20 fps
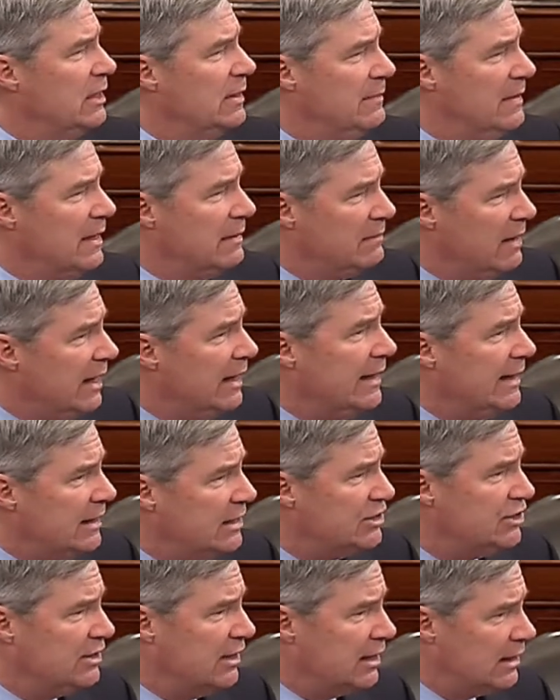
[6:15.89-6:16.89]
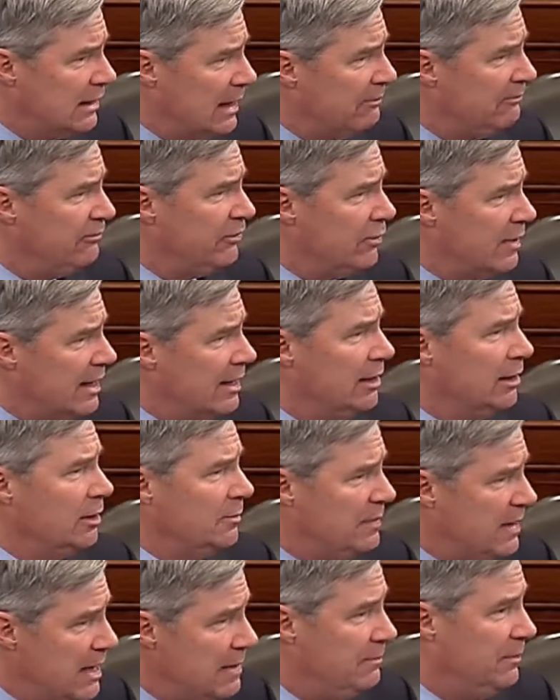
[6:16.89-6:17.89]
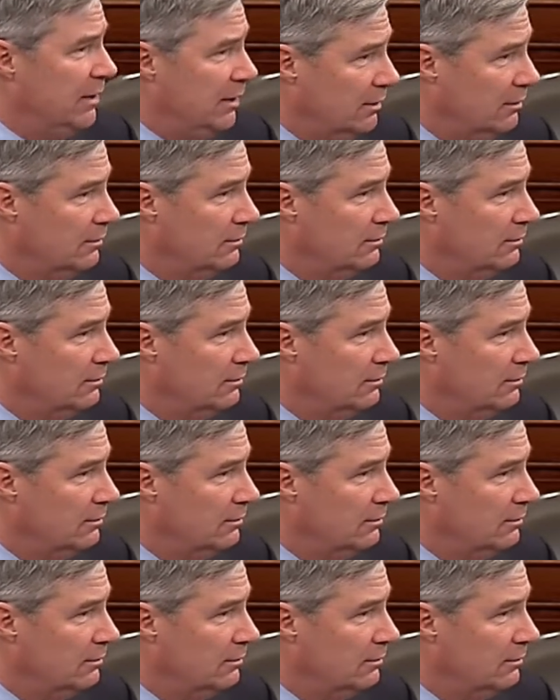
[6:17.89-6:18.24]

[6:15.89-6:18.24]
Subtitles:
big money and sticking up for regular people,